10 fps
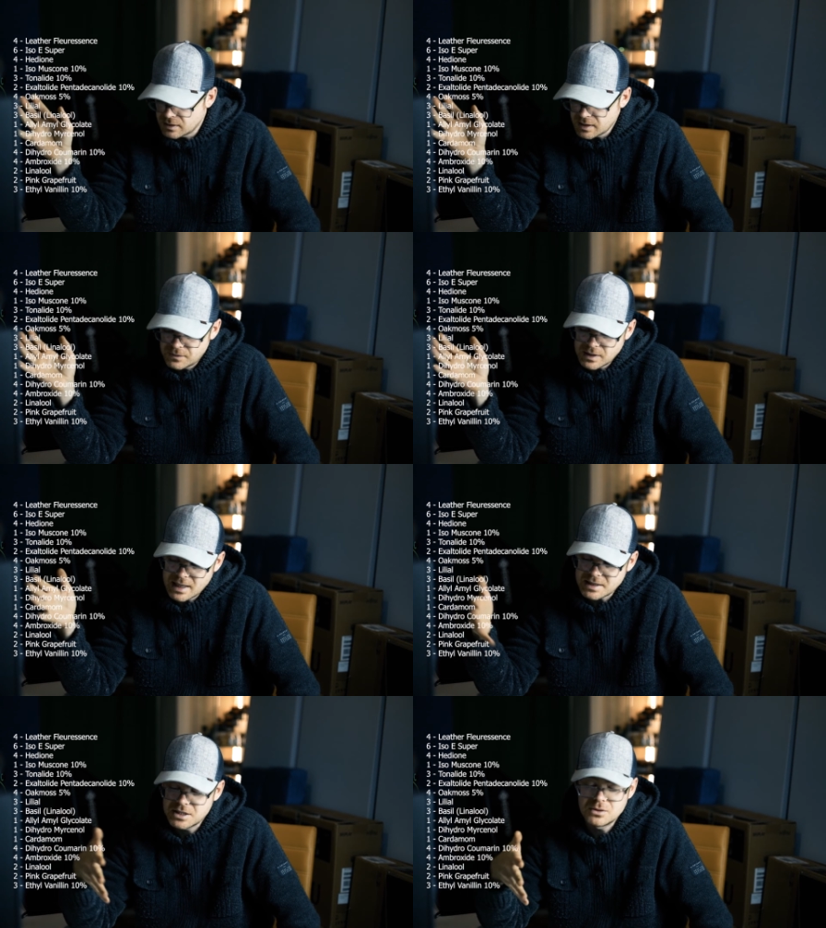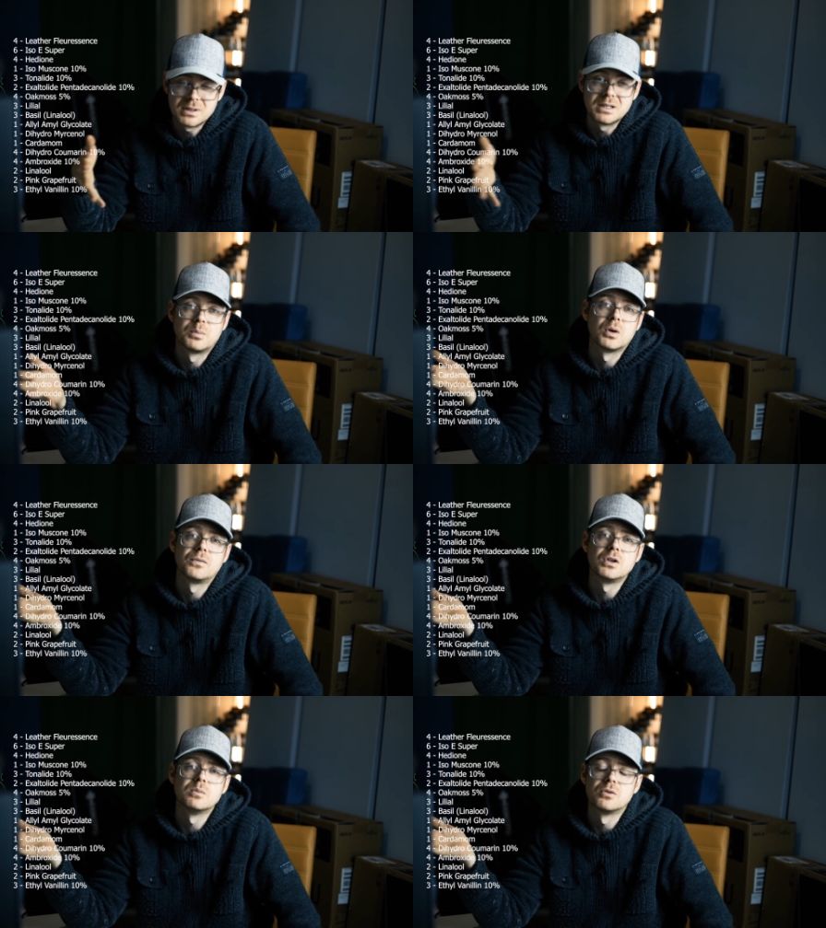if it gets you into
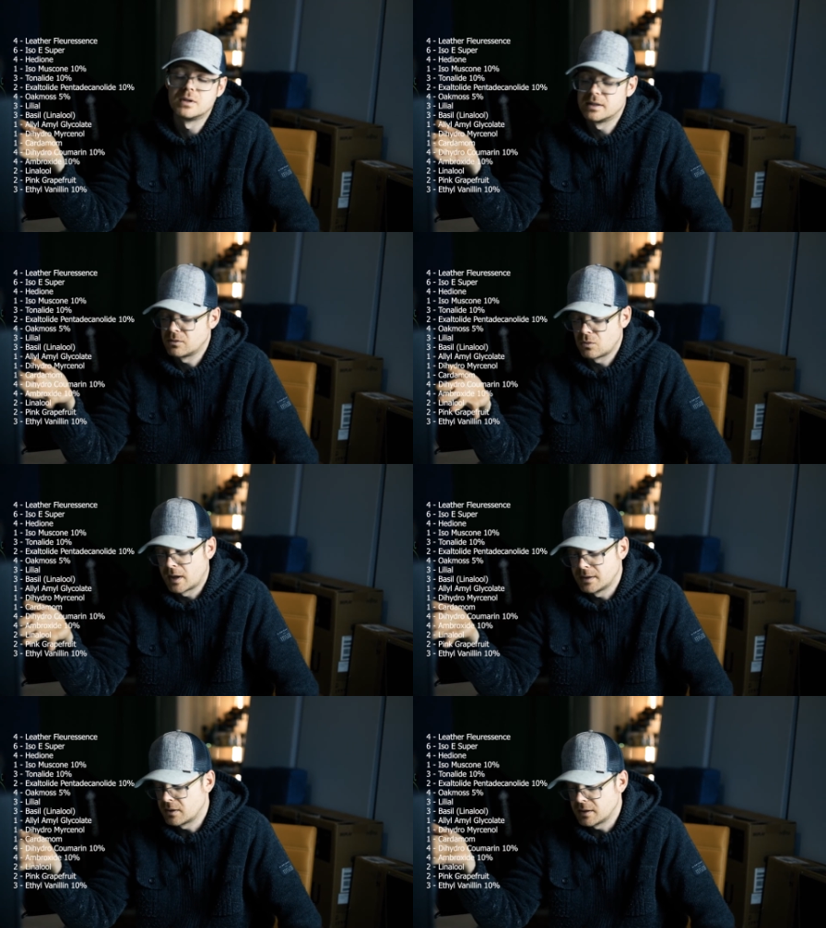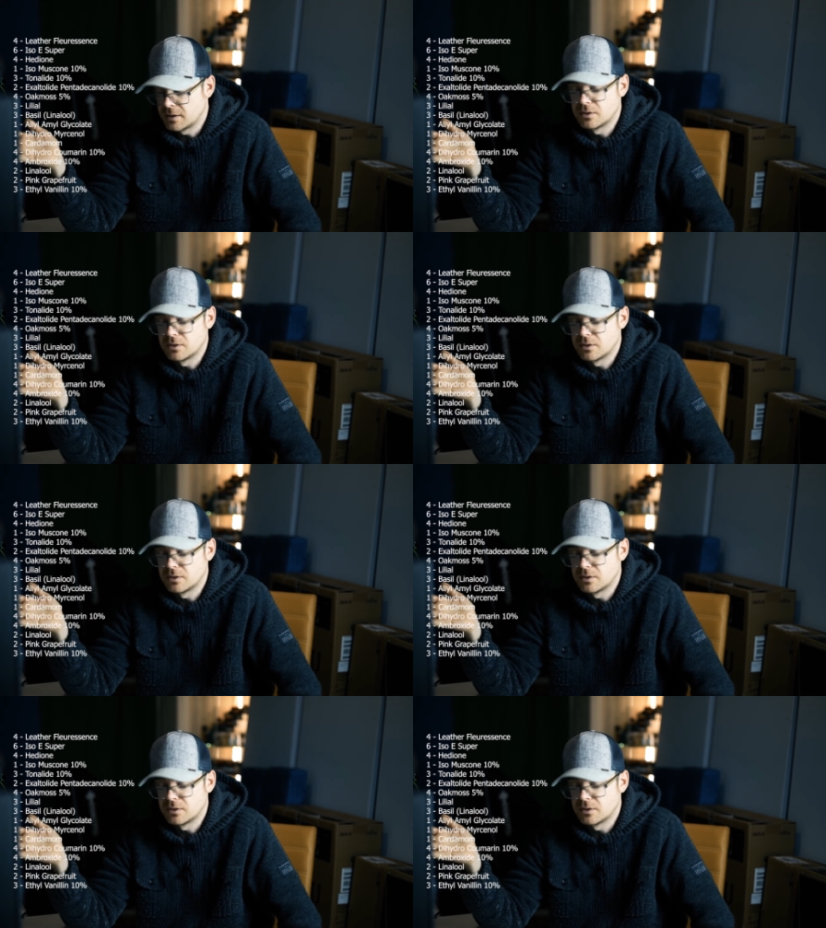perfumery, then why not?